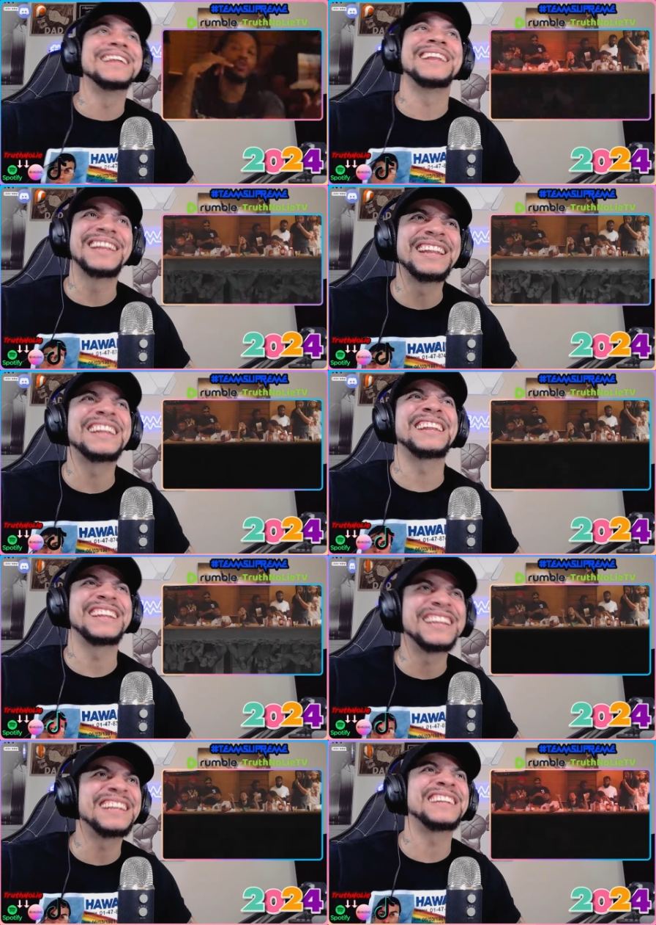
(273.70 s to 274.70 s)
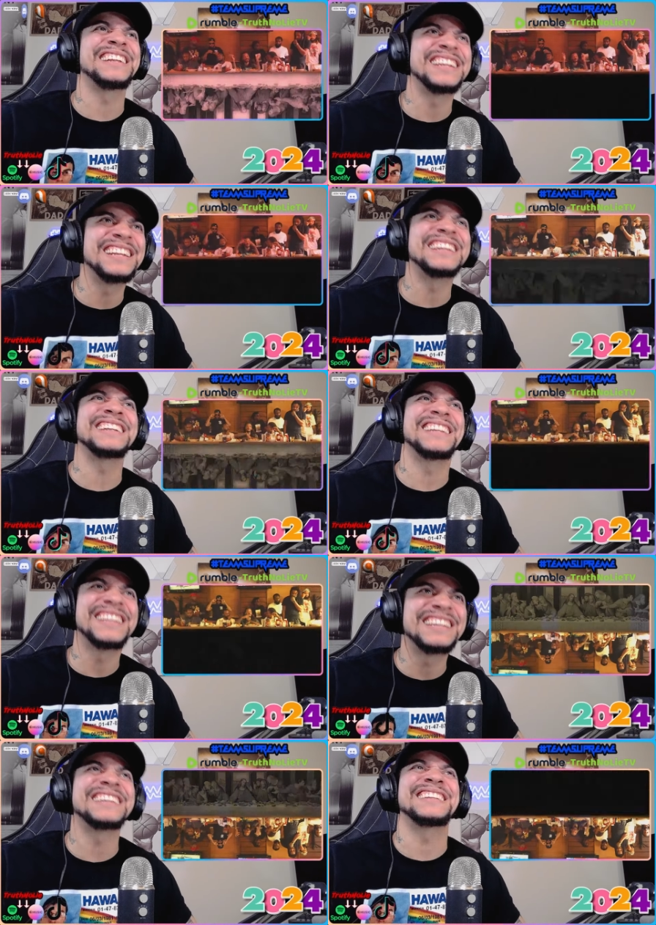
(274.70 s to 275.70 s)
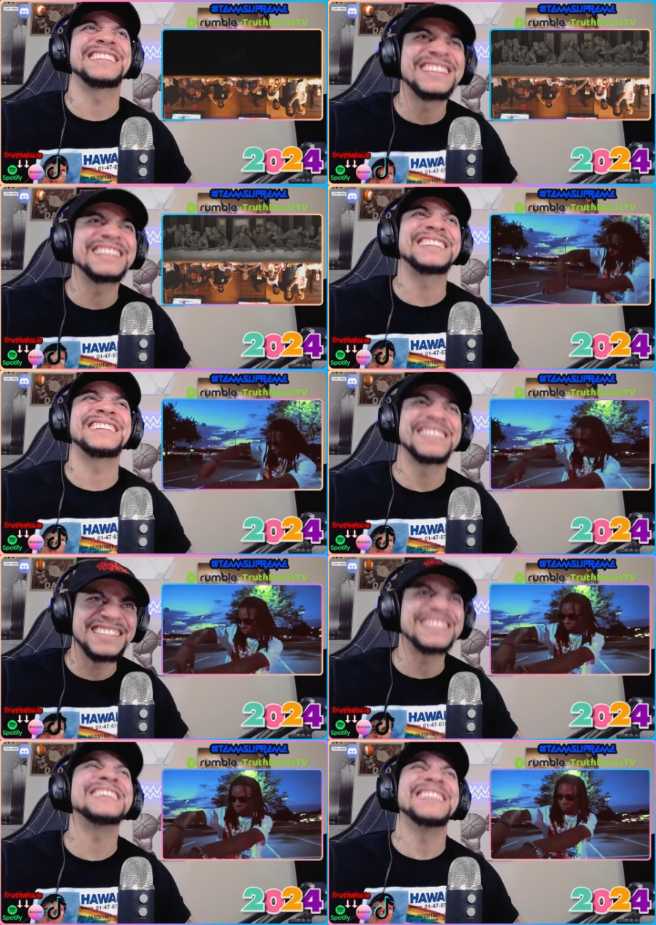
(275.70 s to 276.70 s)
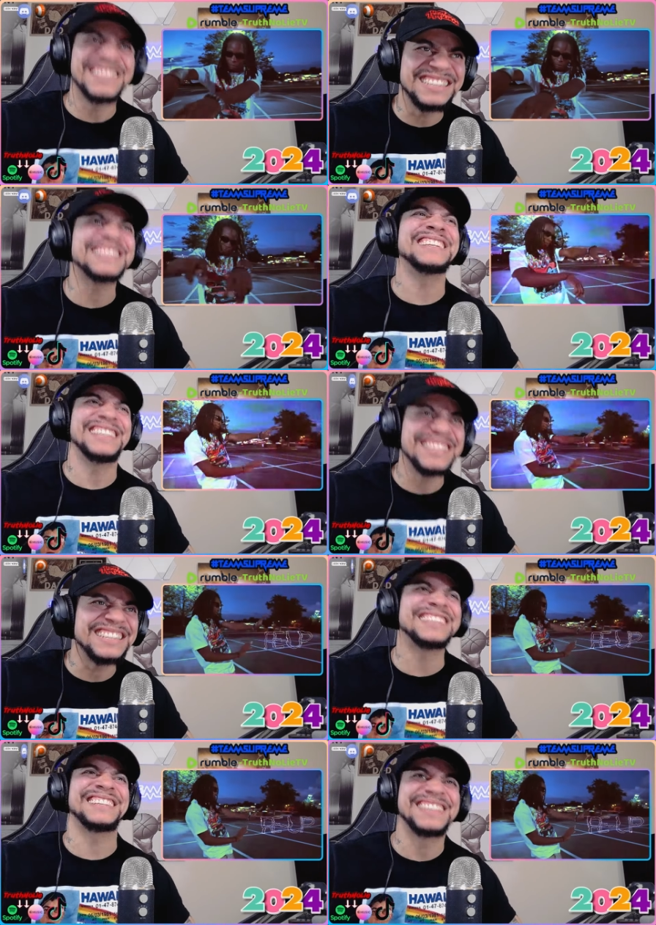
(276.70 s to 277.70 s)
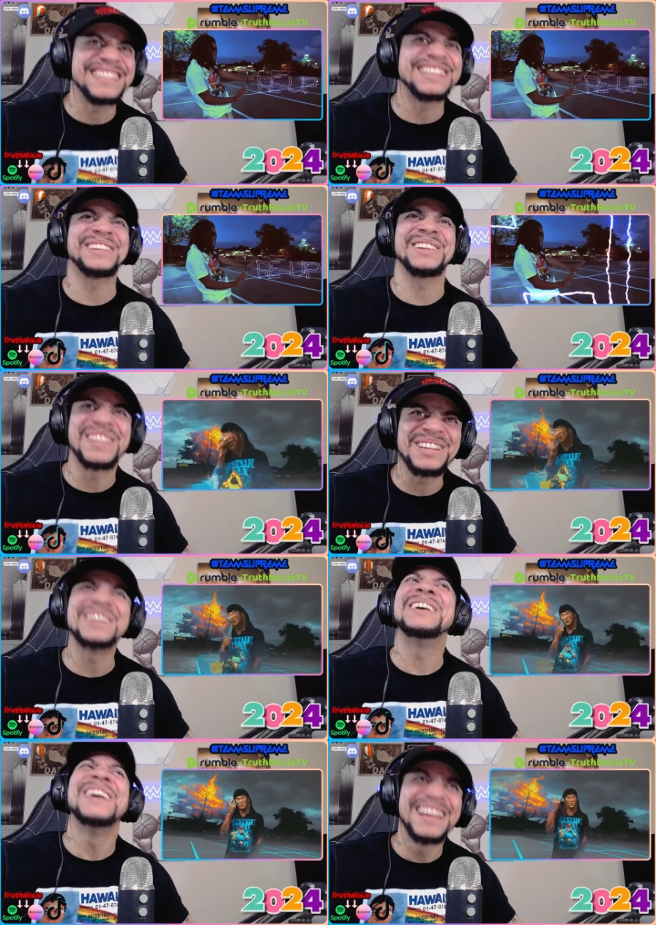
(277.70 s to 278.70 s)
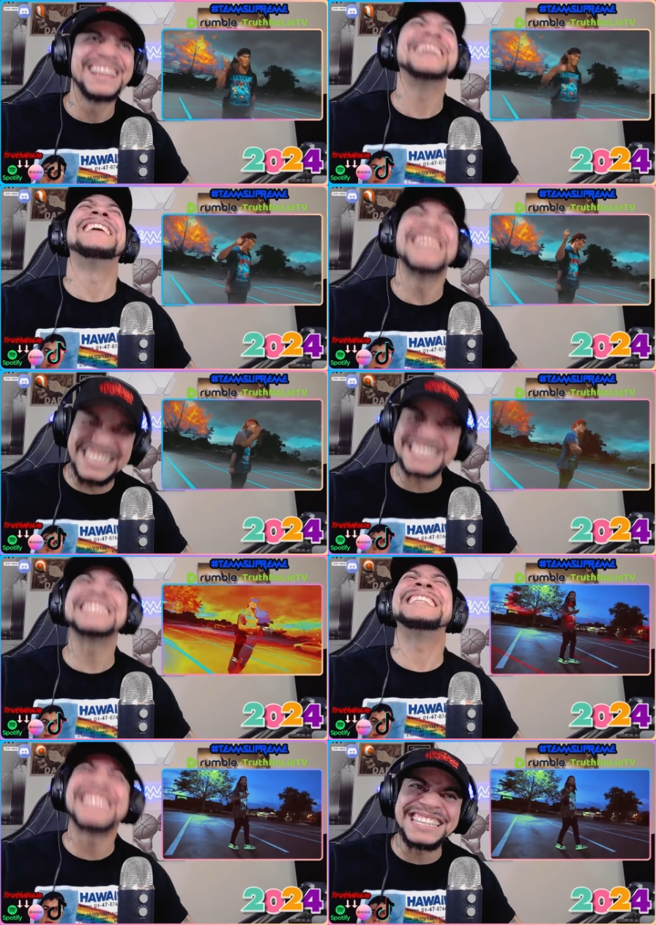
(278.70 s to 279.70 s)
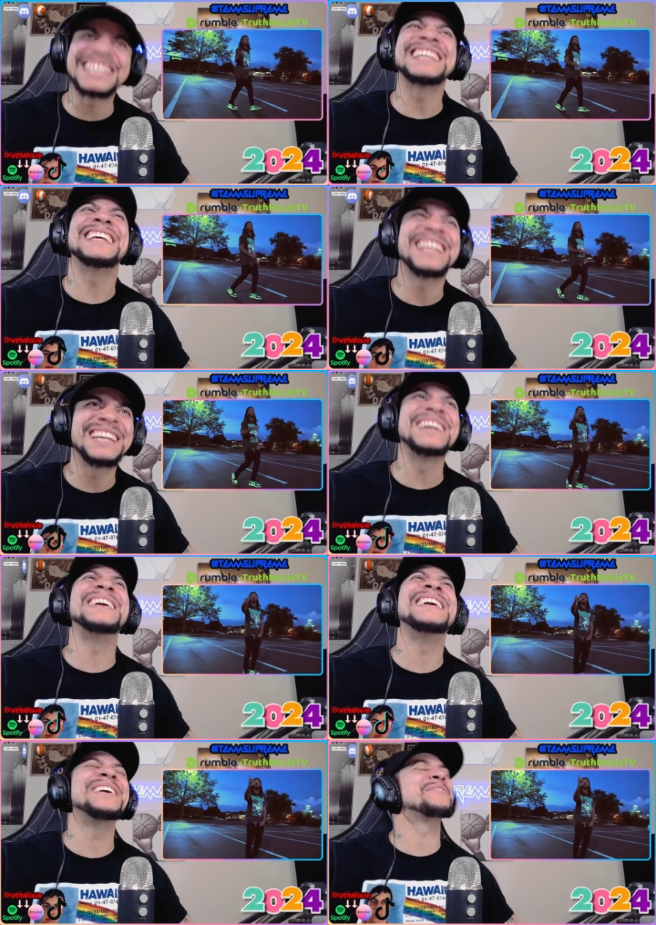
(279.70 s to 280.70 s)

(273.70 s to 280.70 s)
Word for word: you tryna meet up. I'm a rest when I'm rich, when I'm probably up. Don't hit my phone unless you tryna read up. Game full of runs, you gotta D up. But the way that